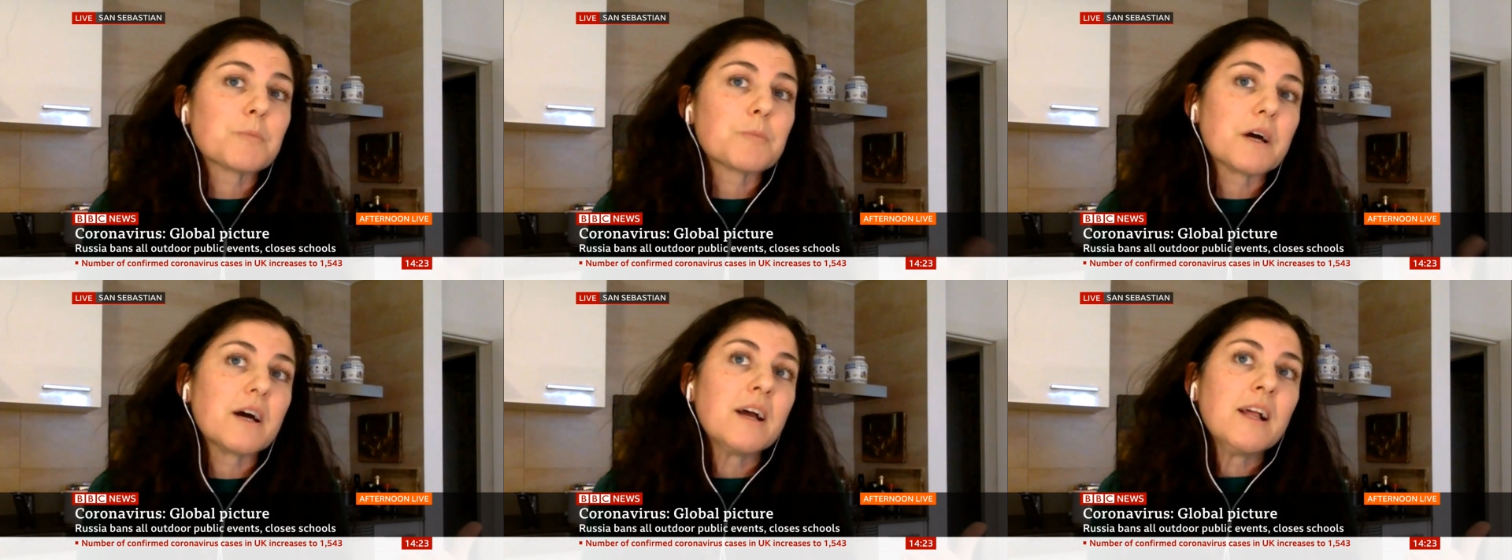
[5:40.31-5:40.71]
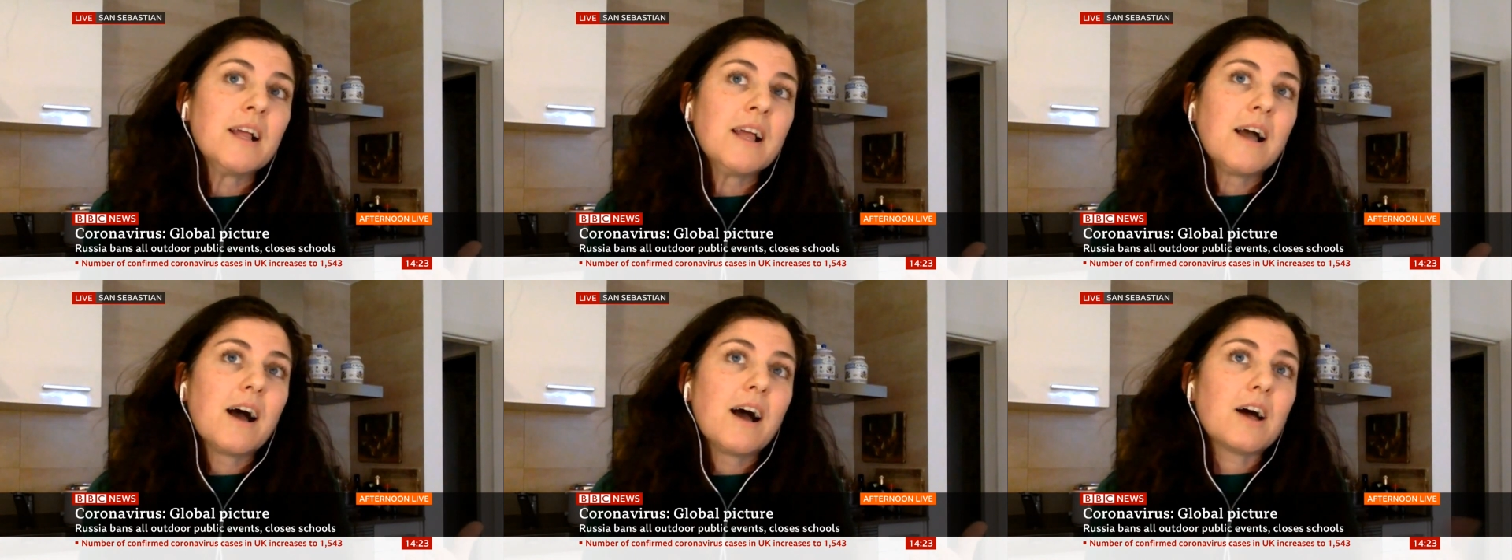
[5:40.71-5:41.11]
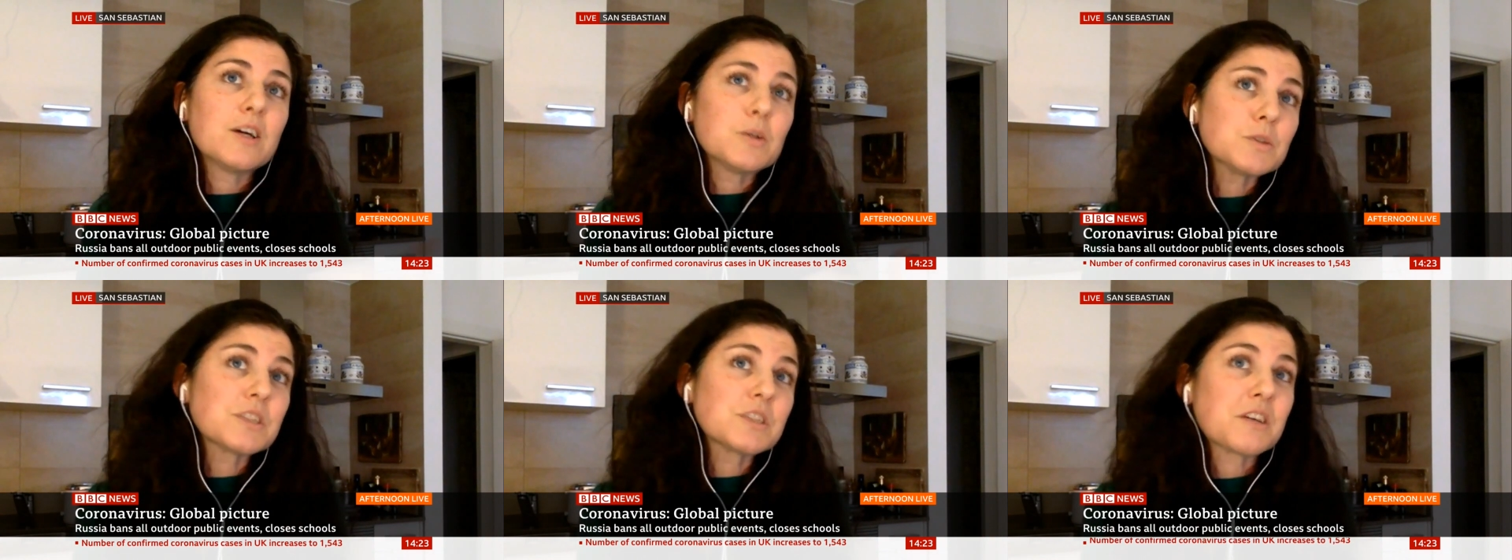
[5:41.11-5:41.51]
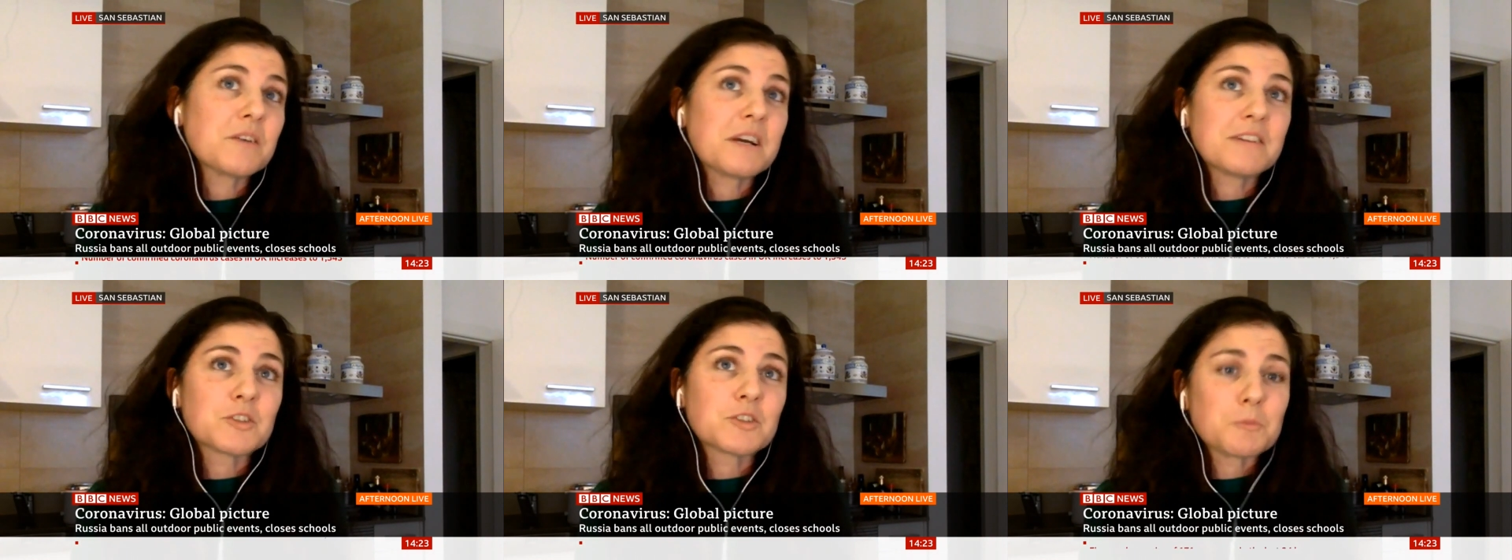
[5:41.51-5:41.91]
But I also
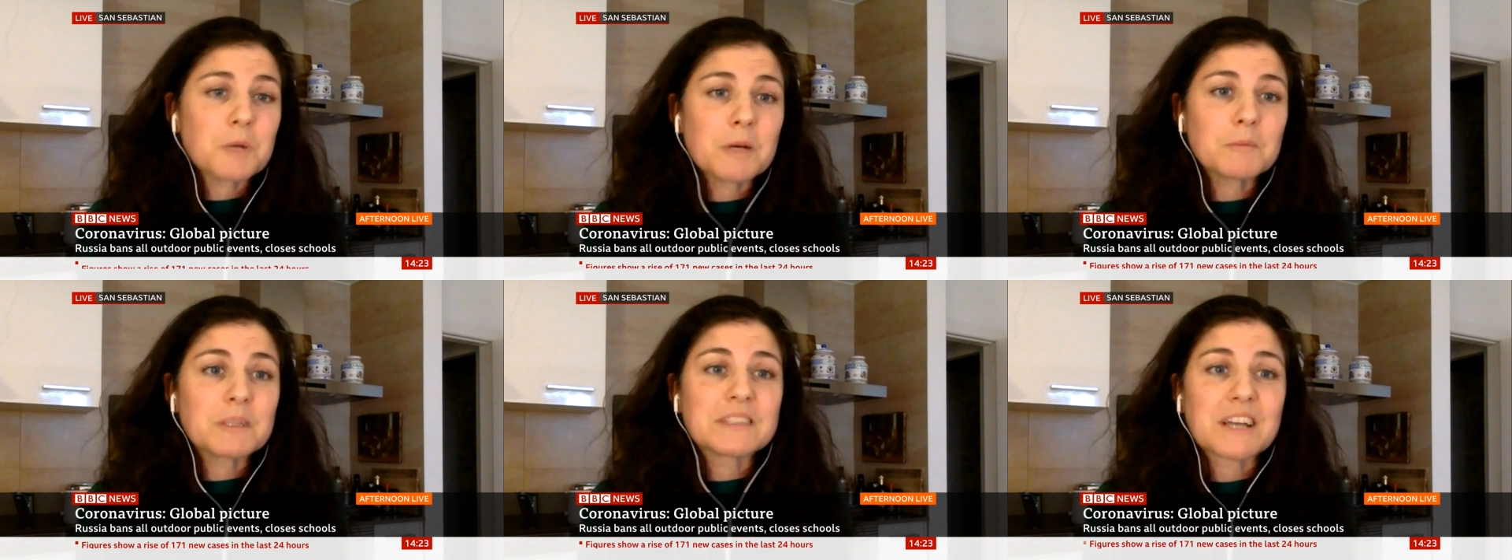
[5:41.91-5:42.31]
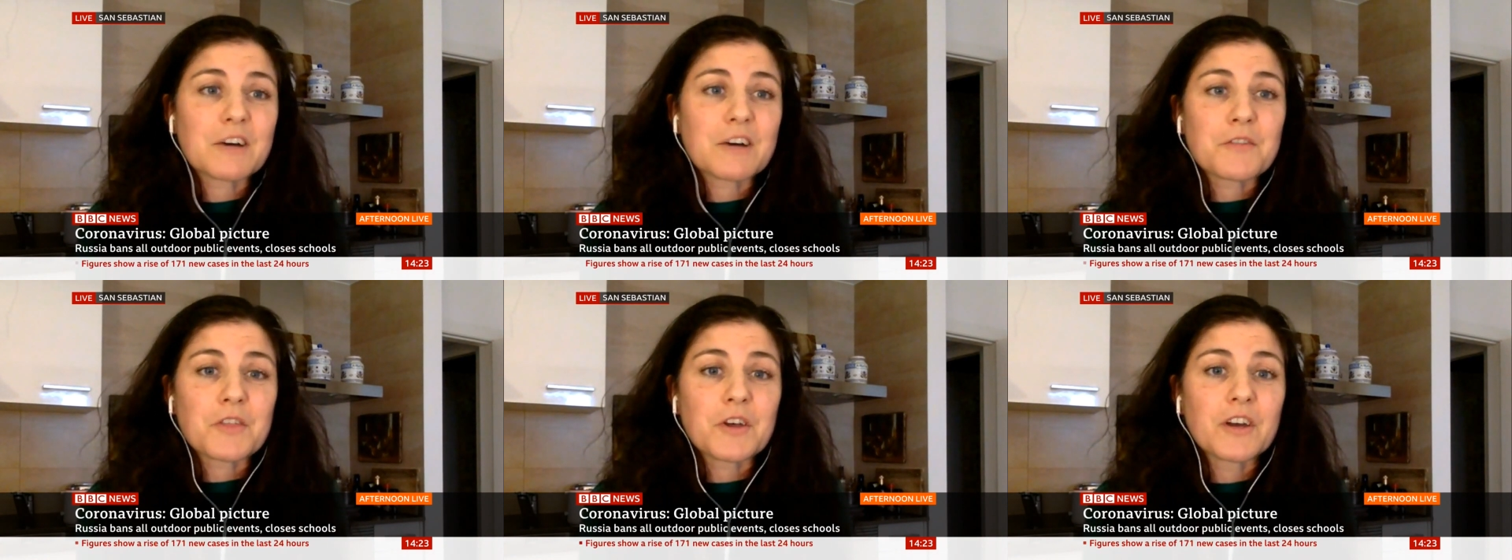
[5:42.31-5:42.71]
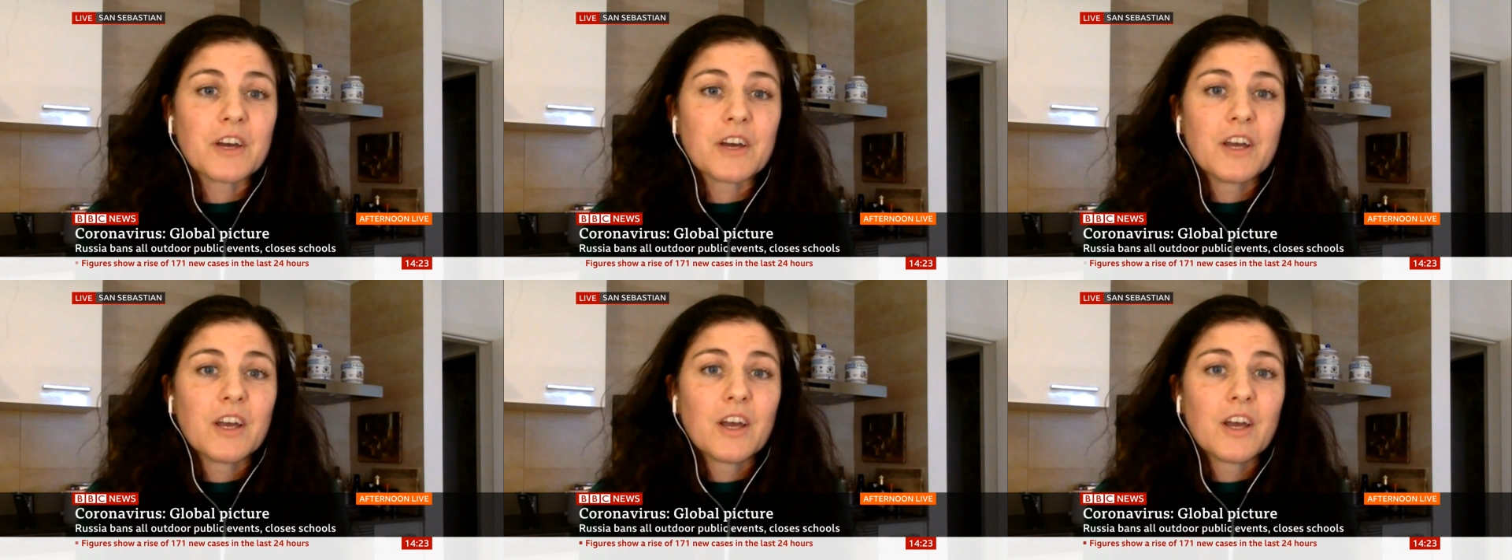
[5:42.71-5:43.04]
have to remind myself that,